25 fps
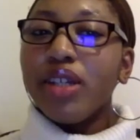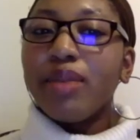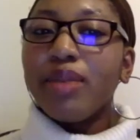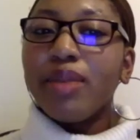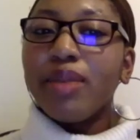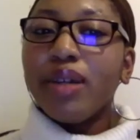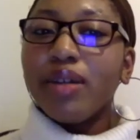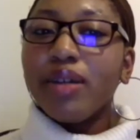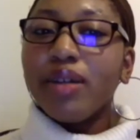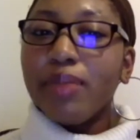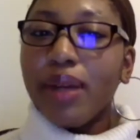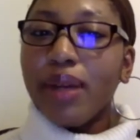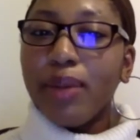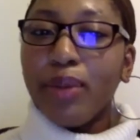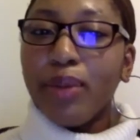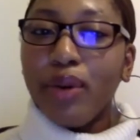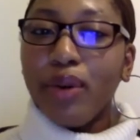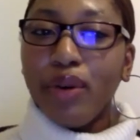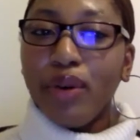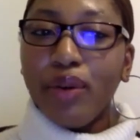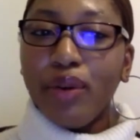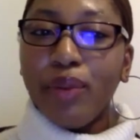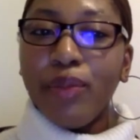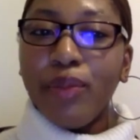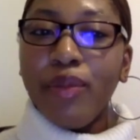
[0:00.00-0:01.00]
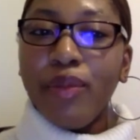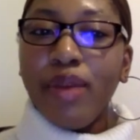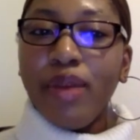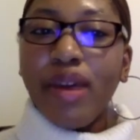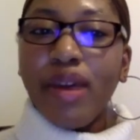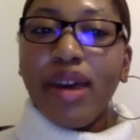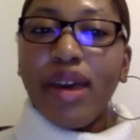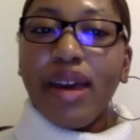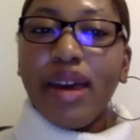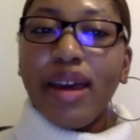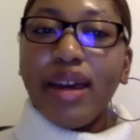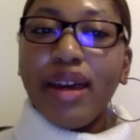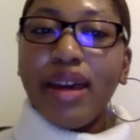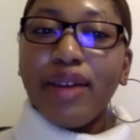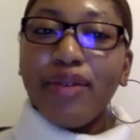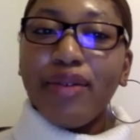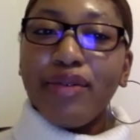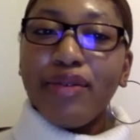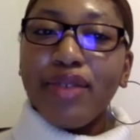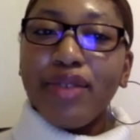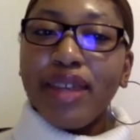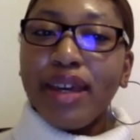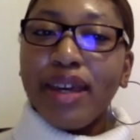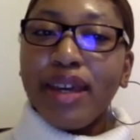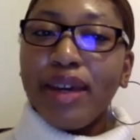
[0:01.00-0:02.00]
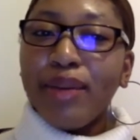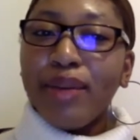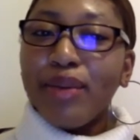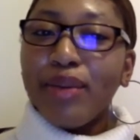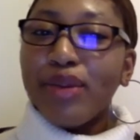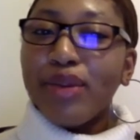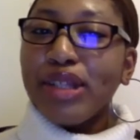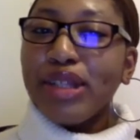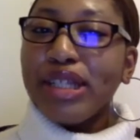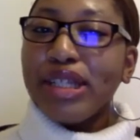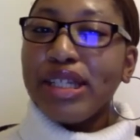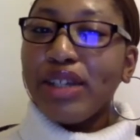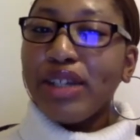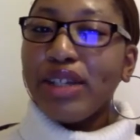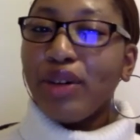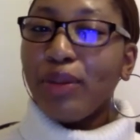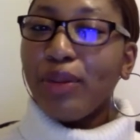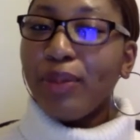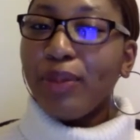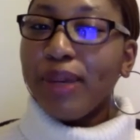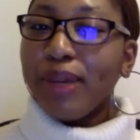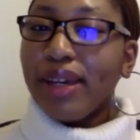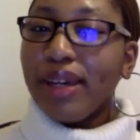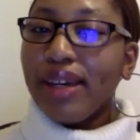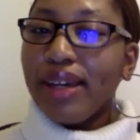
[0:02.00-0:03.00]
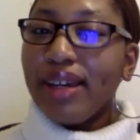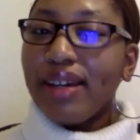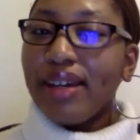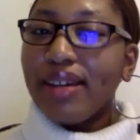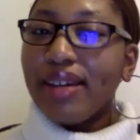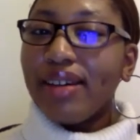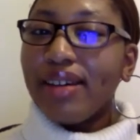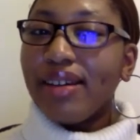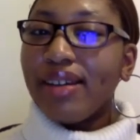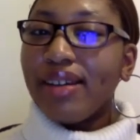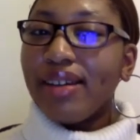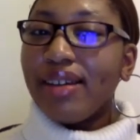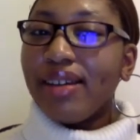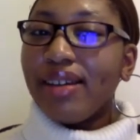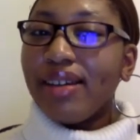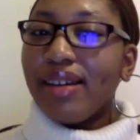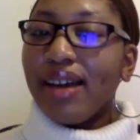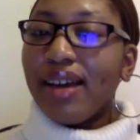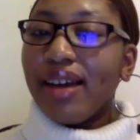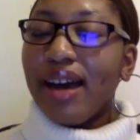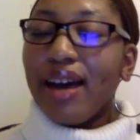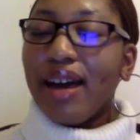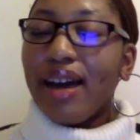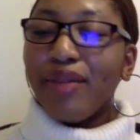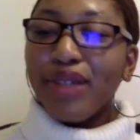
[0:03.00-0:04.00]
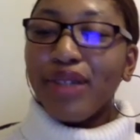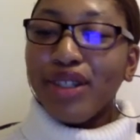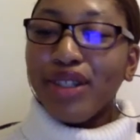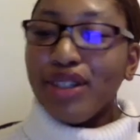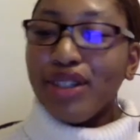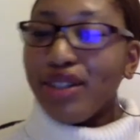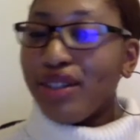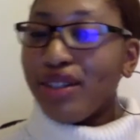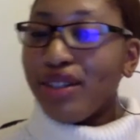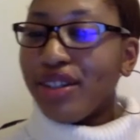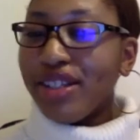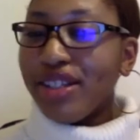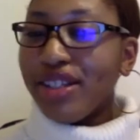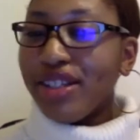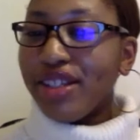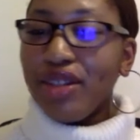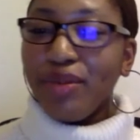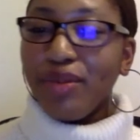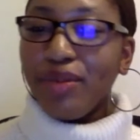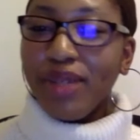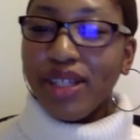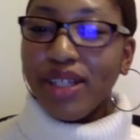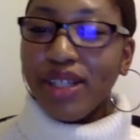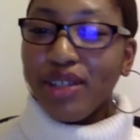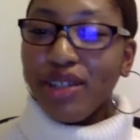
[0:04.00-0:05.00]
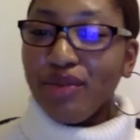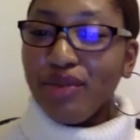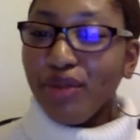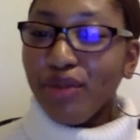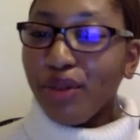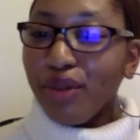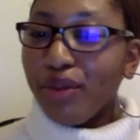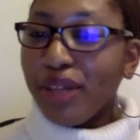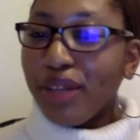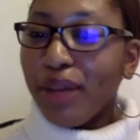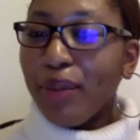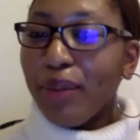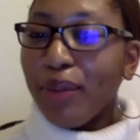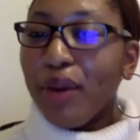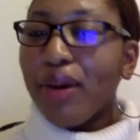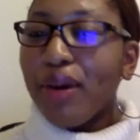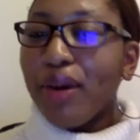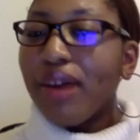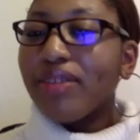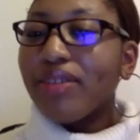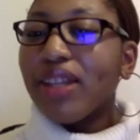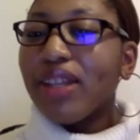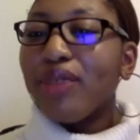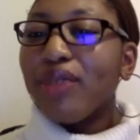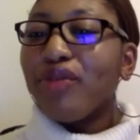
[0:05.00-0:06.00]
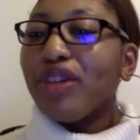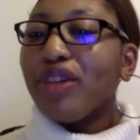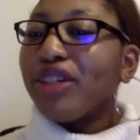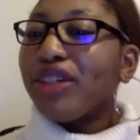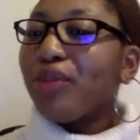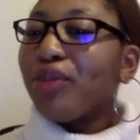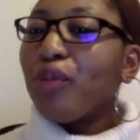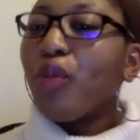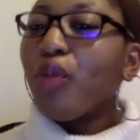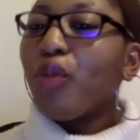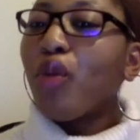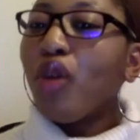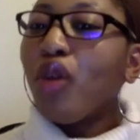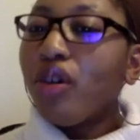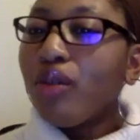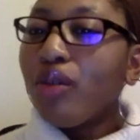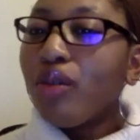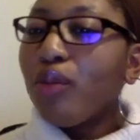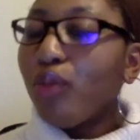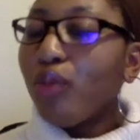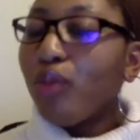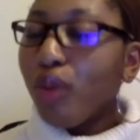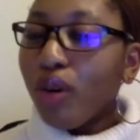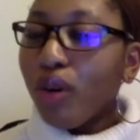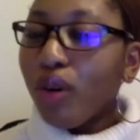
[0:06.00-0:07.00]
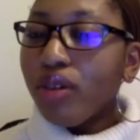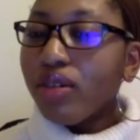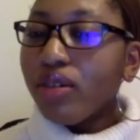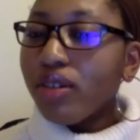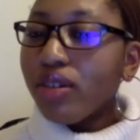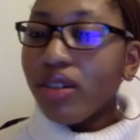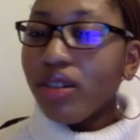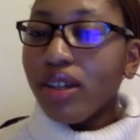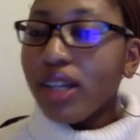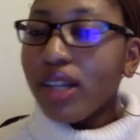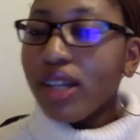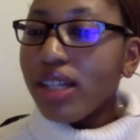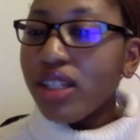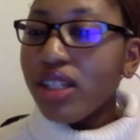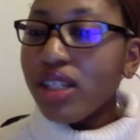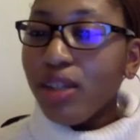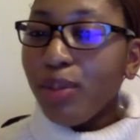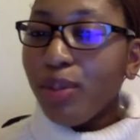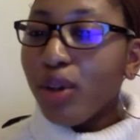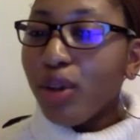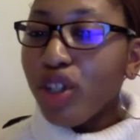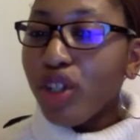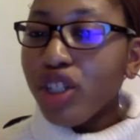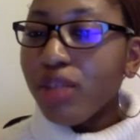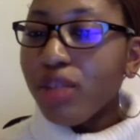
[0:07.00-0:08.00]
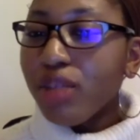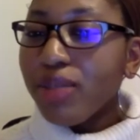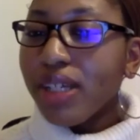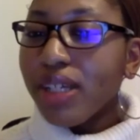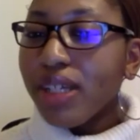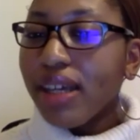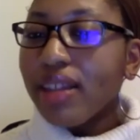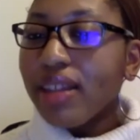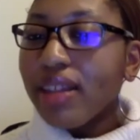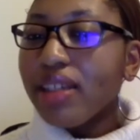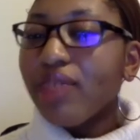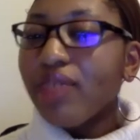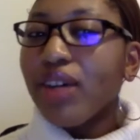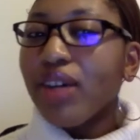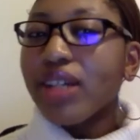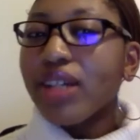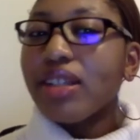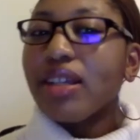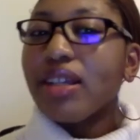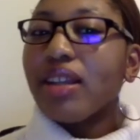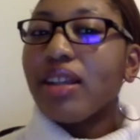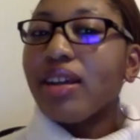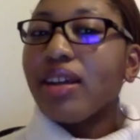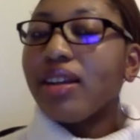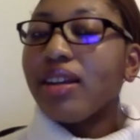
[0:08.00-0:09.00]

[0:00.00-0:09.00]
young people, if they will still be having to do the 2-meter rule and they won't have that freedom, what is to push them to get this vaccine then?